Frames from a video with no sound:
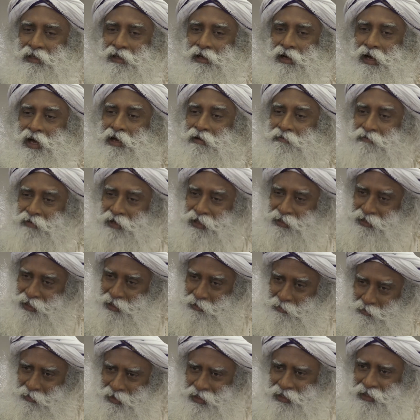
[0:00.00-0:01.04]
I have done
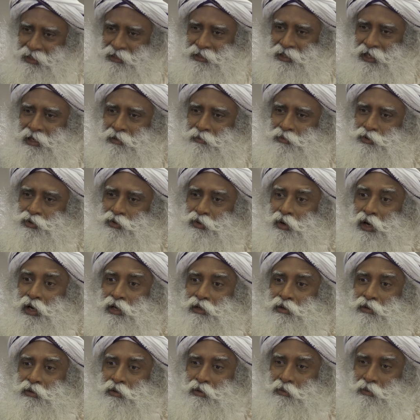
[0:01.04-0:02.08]
that many times, so
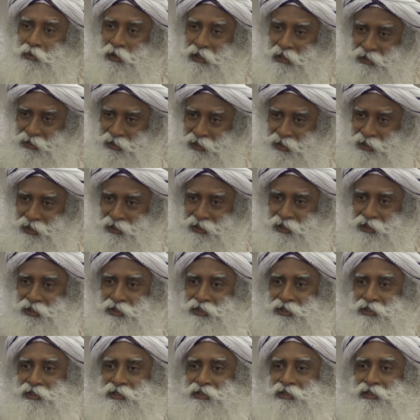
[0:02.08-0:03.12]
I know what is the
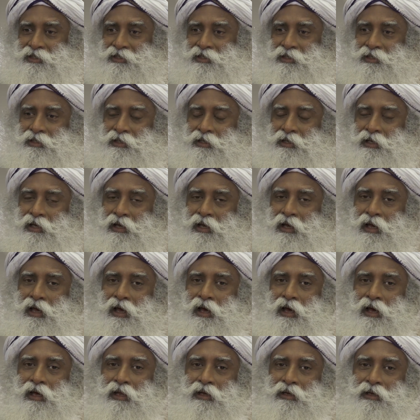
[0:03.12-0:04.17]
conditions.
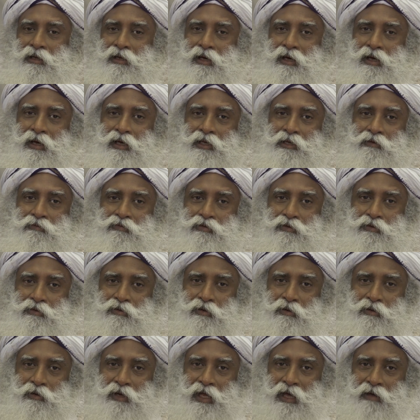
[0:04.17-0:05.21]
And if you
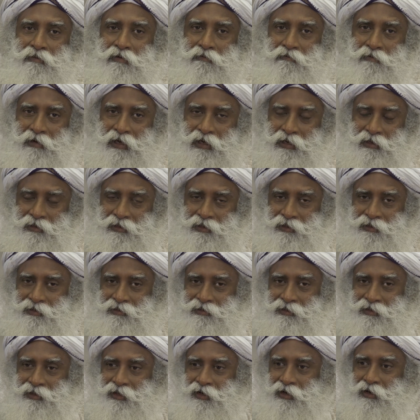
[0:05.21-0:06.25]
don't have a
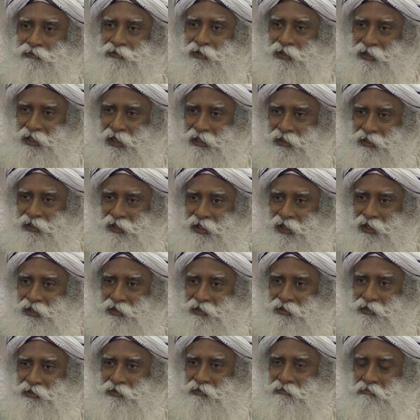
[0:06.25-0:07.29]
vehicle of the right
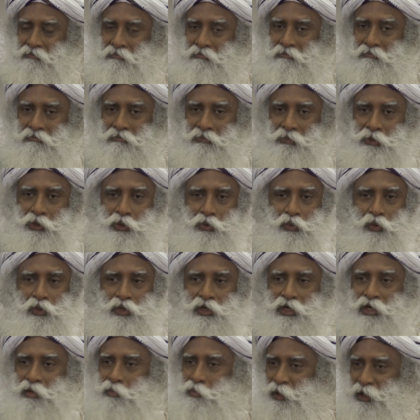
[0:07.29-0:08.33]
kind, you
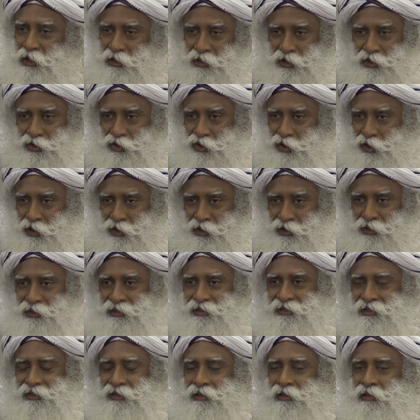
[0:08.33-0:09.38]
won't complete the journey.
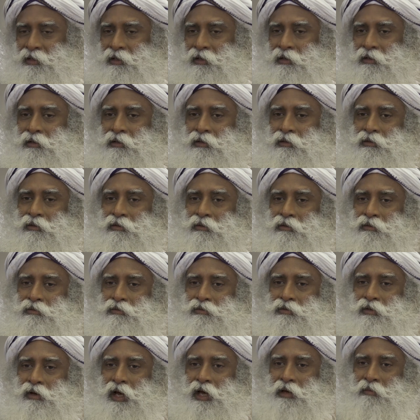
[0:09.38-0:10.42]

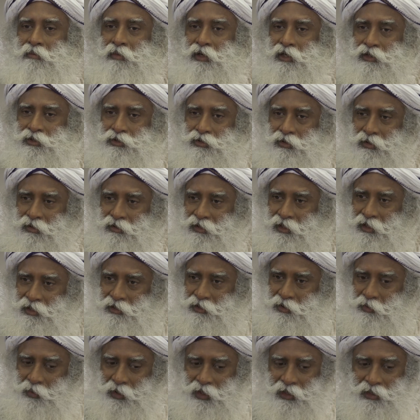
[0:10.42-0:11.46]
So I made sure there
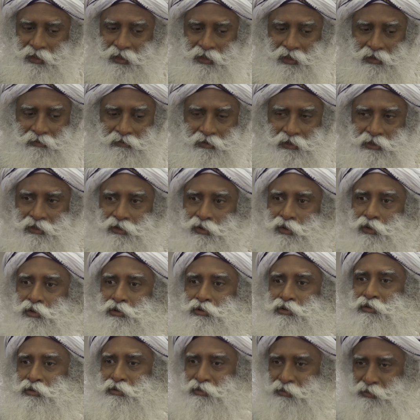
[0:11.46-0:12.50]
is a vehicle which
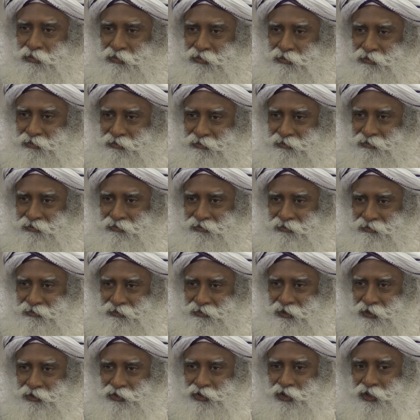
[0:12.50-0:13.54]
goes through
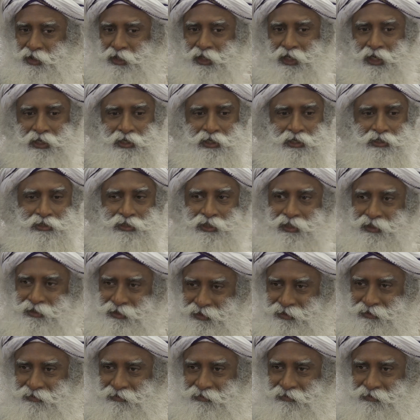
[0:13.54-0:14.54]
the journey, and it did.